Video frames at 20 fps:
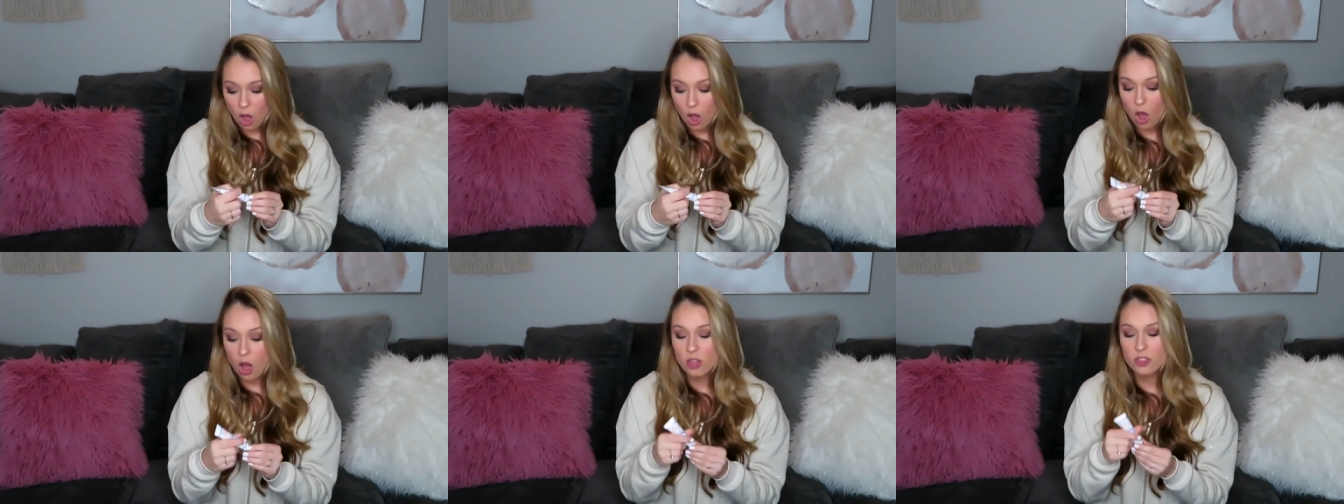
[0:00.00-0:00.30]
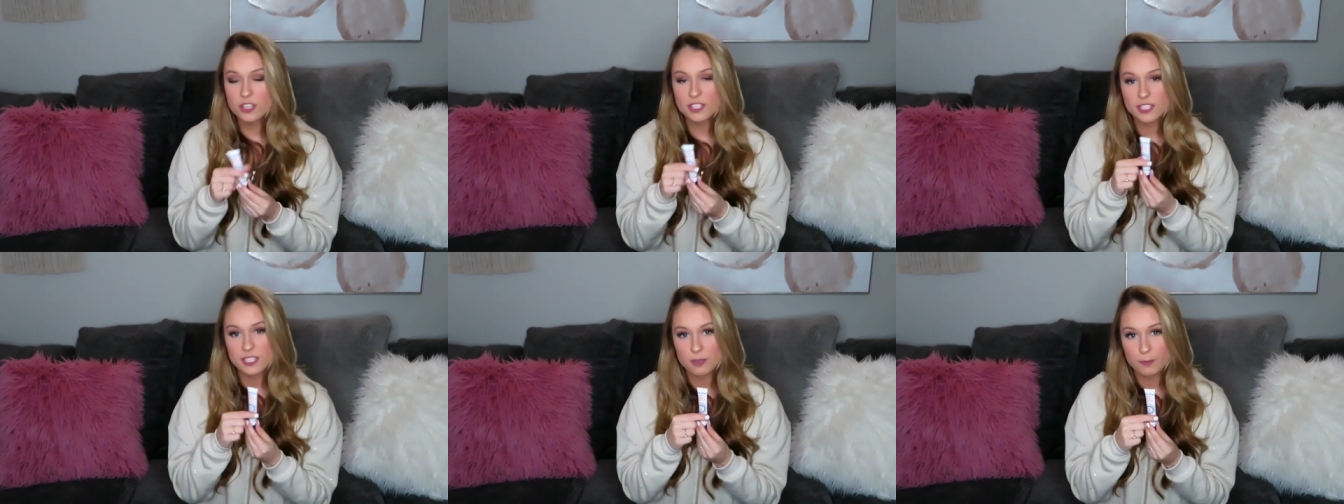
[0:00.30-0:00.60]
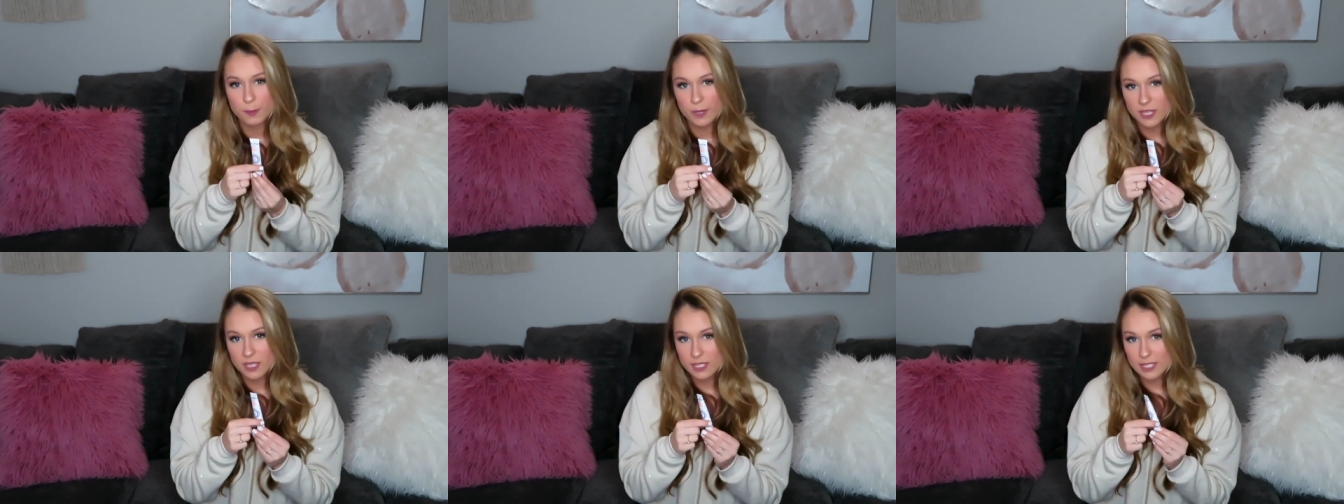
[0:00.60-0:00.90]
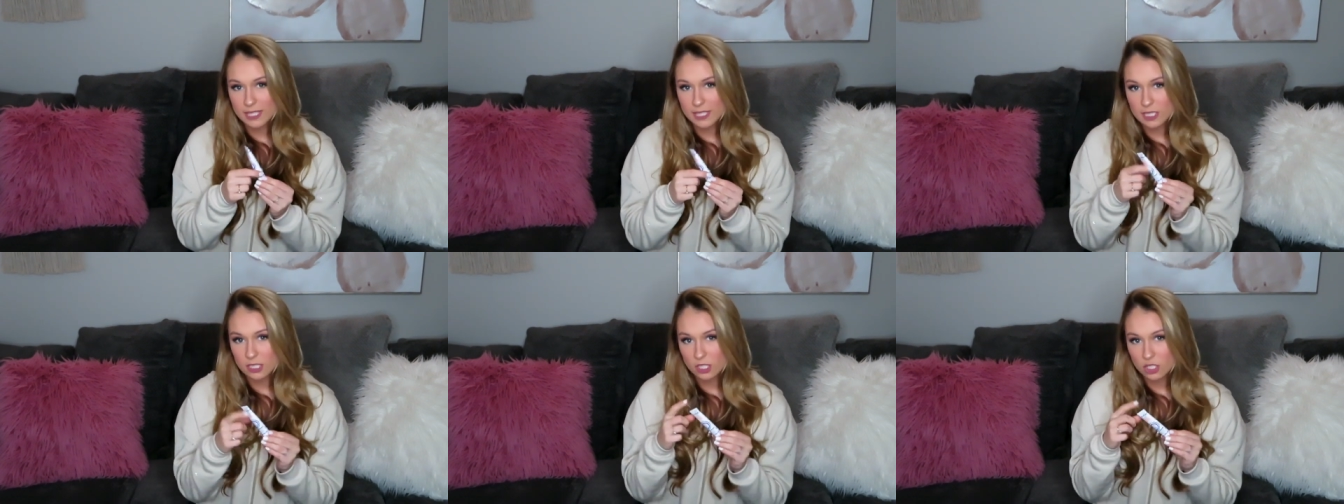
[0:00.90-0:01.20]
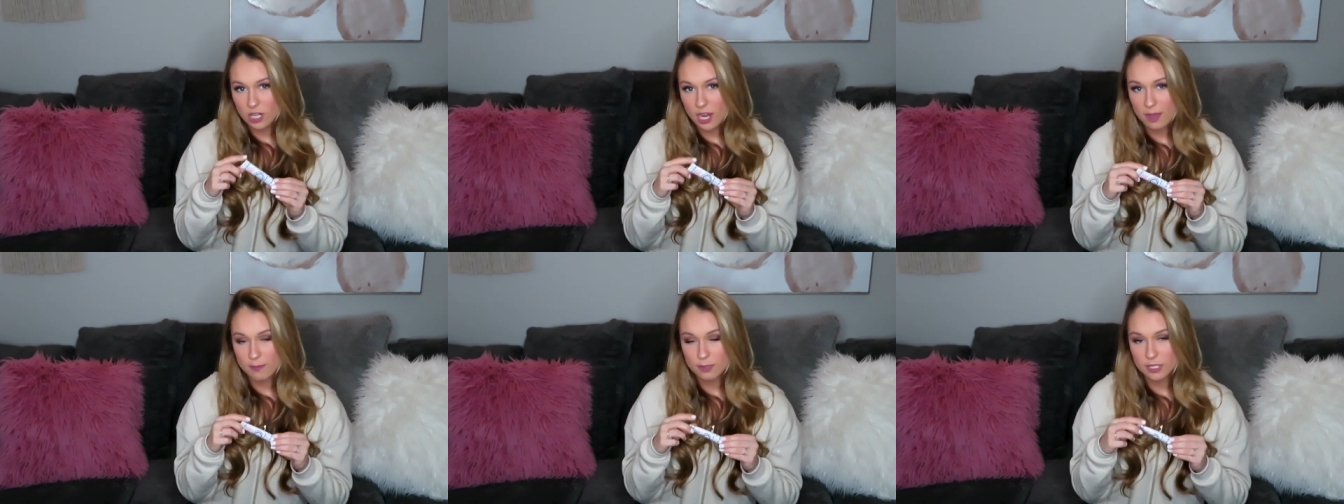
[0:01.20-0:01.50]
All the Smith's
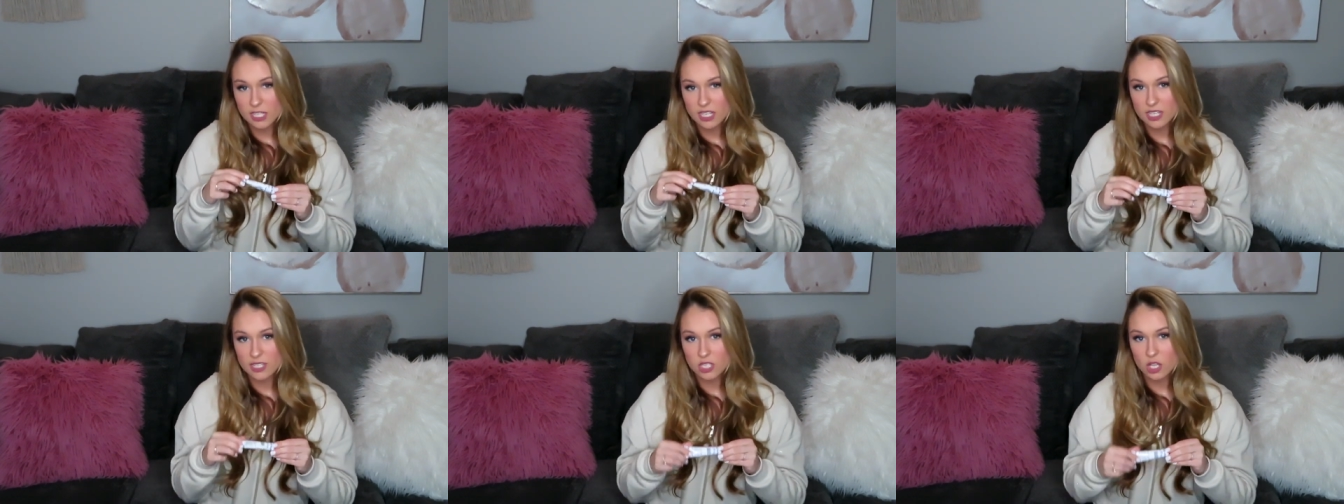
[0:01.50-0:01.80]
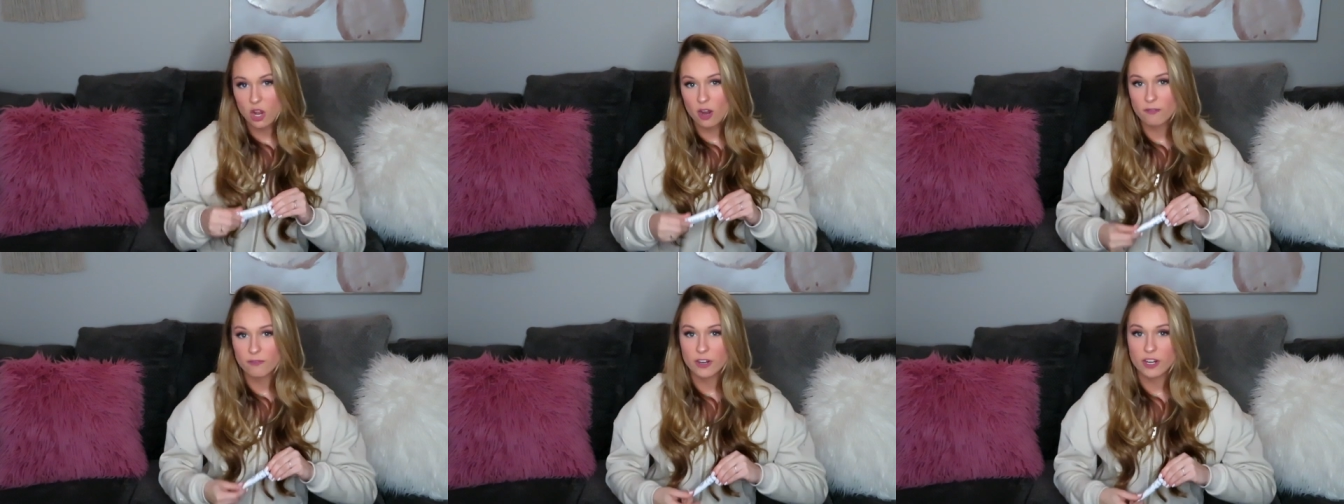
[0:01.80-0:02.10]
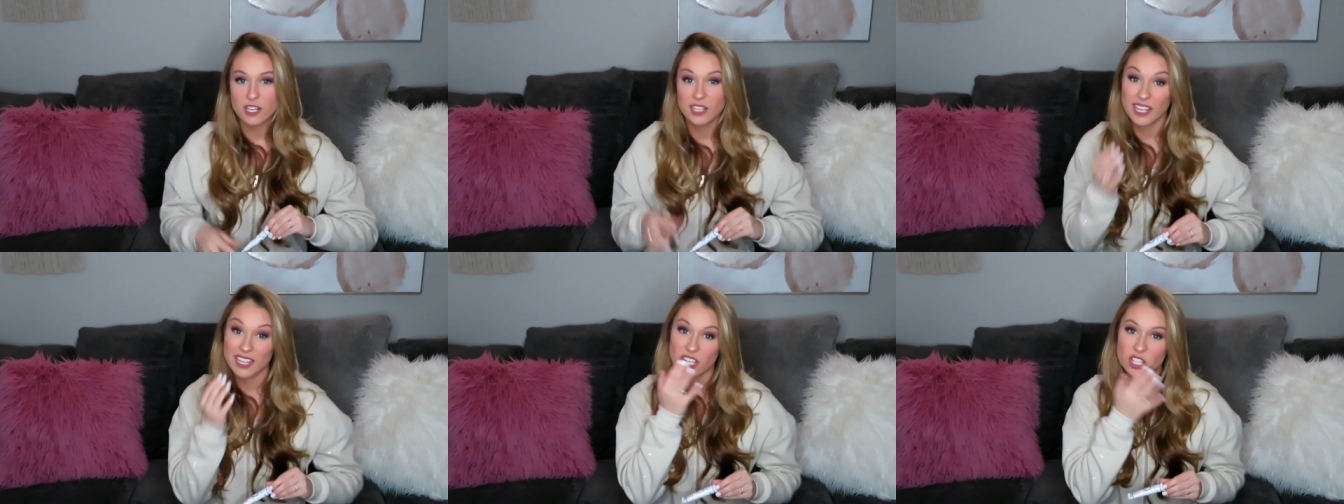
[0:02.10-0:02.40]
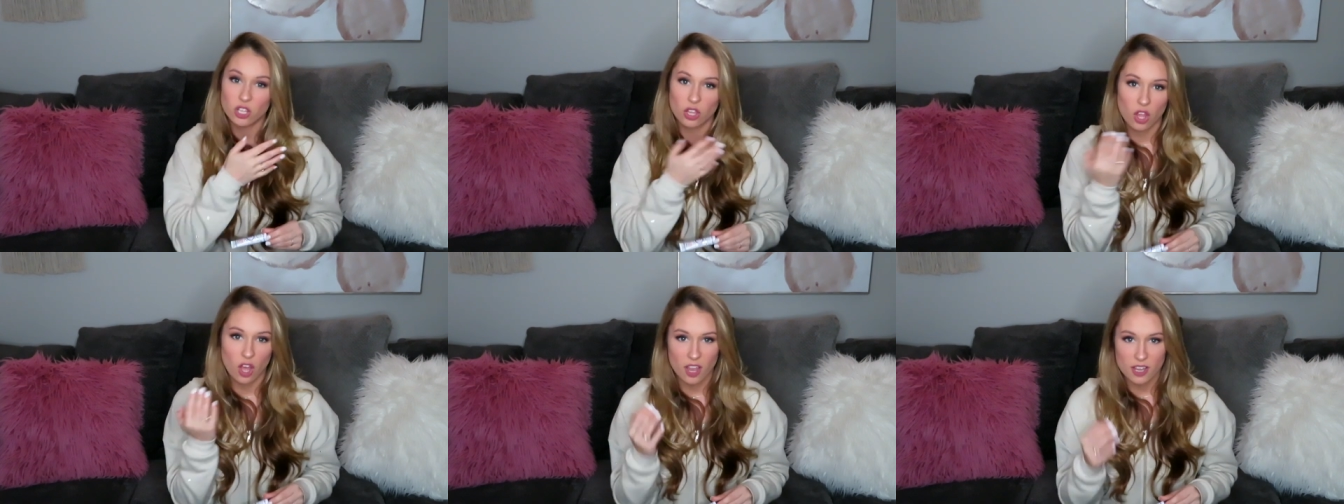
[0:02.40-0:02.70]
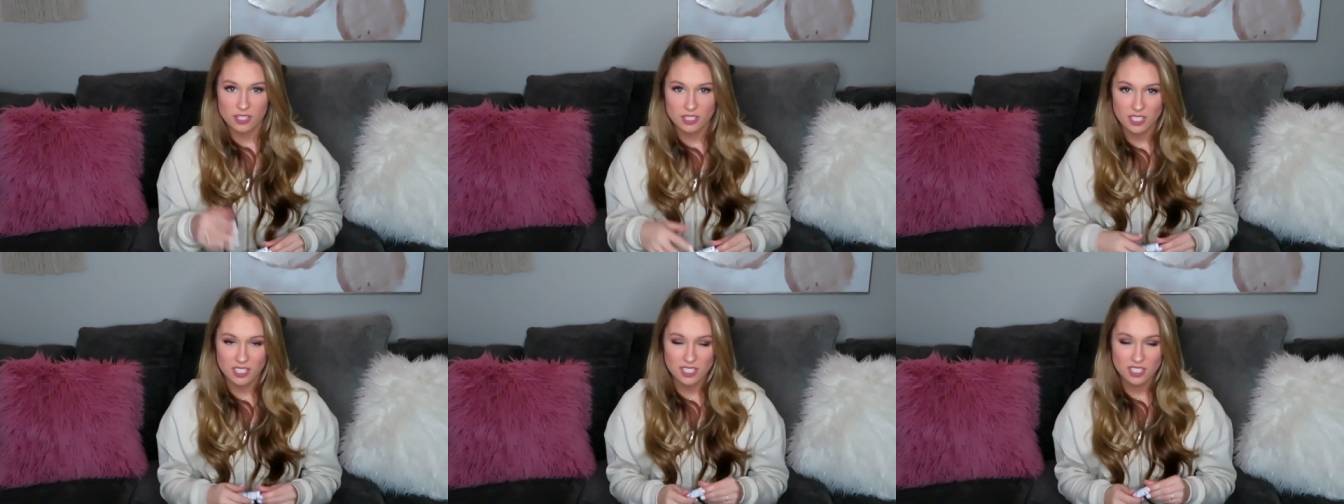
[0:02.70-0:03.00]
chapsticks are very like
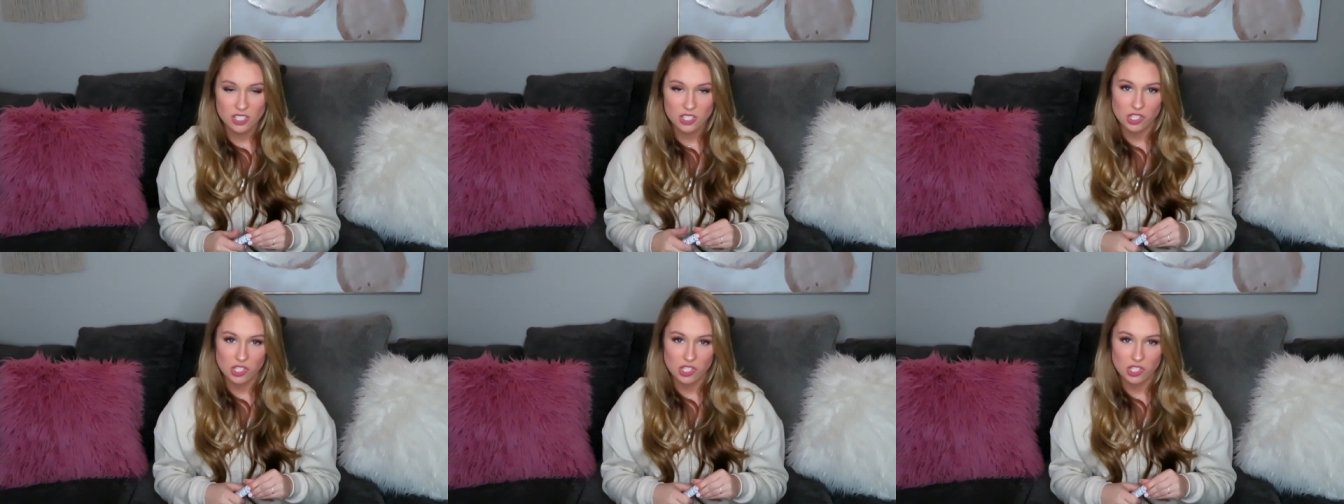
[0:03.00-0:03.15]
glossy,